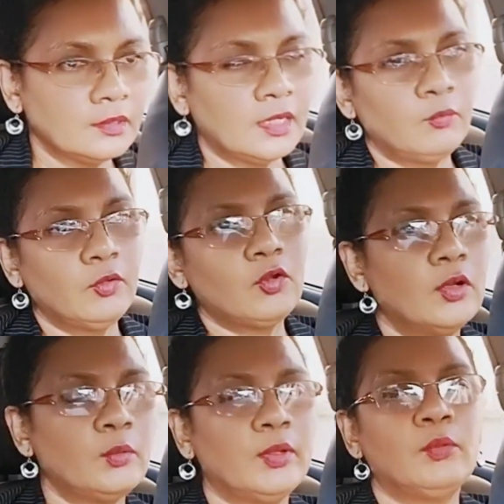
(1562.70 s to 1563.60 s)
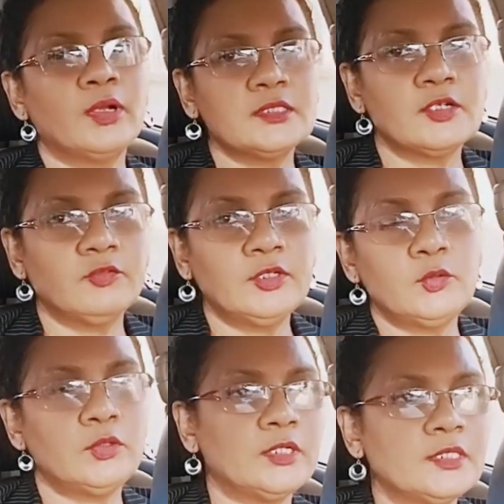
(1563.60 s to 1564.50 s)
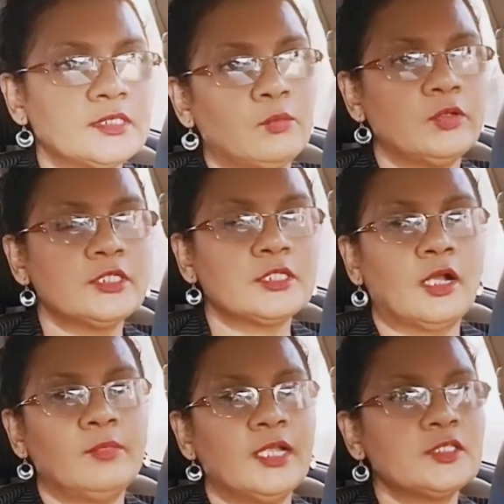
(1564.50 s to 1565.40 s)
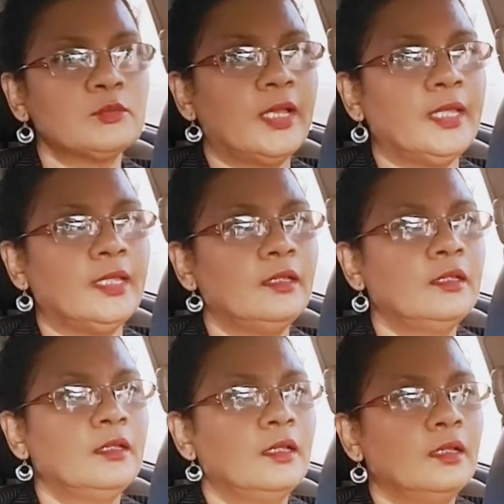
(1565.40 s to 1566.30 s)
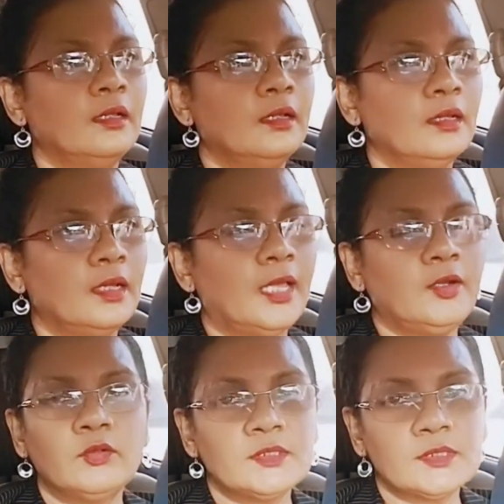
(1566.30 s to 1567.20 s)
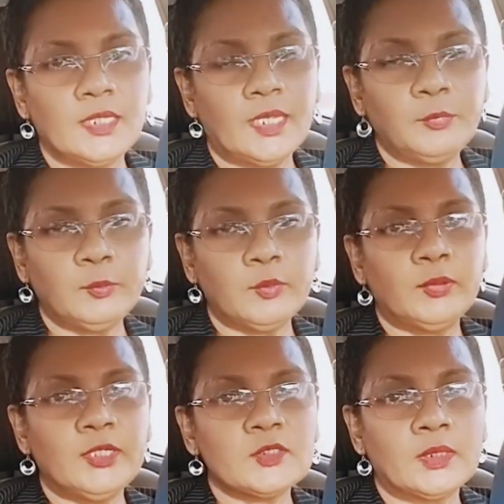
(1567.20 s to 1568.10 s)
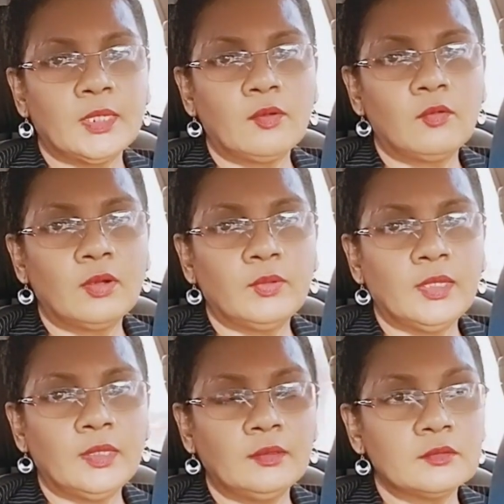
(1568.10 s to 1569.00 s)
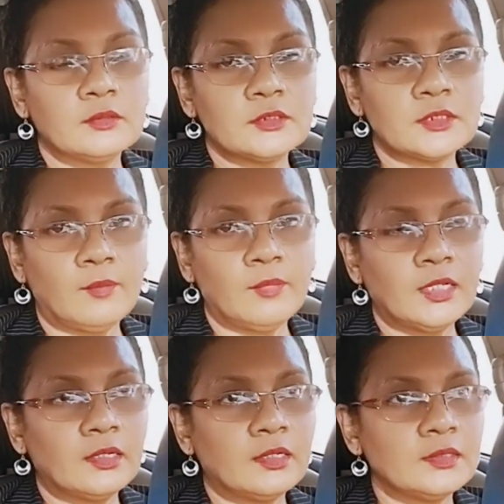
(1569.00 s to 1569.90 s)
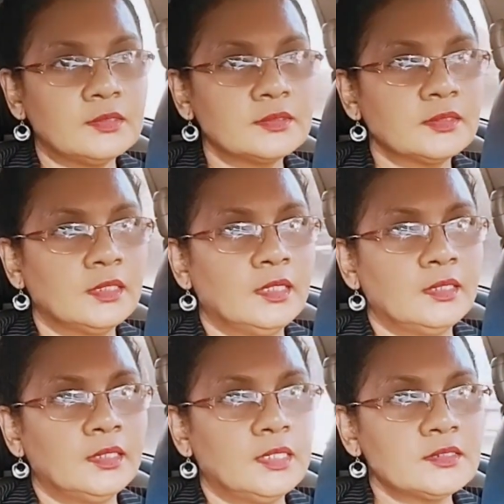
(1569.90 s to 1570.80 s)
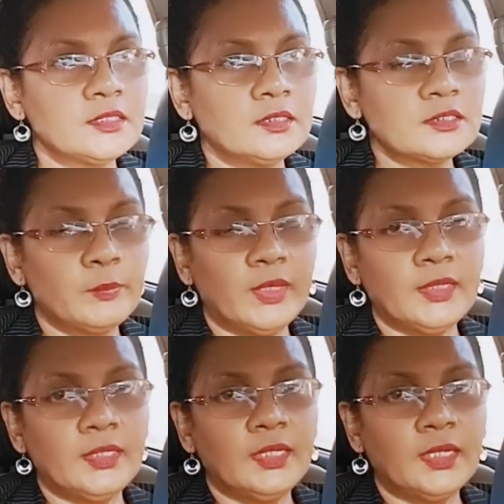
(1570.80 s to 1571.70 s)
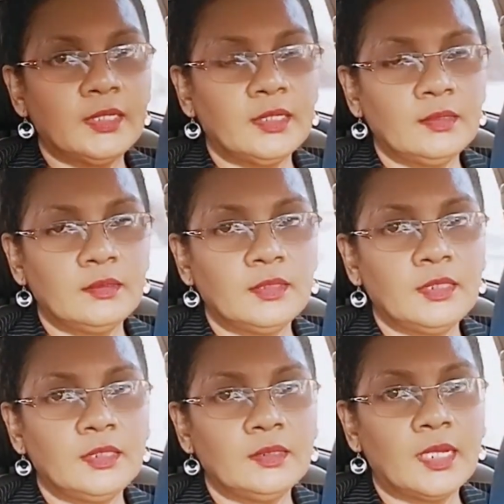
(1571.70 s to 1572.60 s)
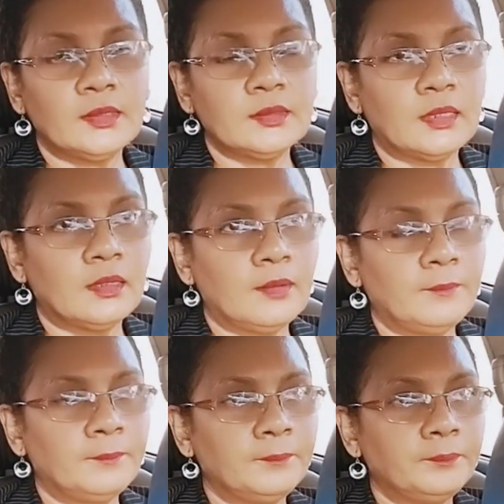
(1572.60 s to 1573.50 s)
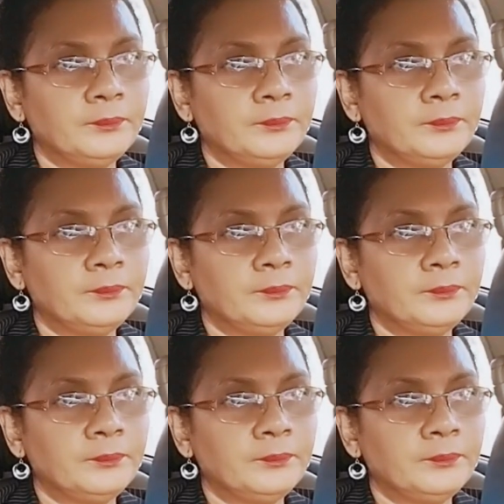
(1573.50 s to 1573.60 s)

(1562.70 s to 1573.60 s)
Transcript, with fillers: and we go away once every two years and we shop. That's why I don't stay at people's place when I go away to shop, because they see you spending and they think that um,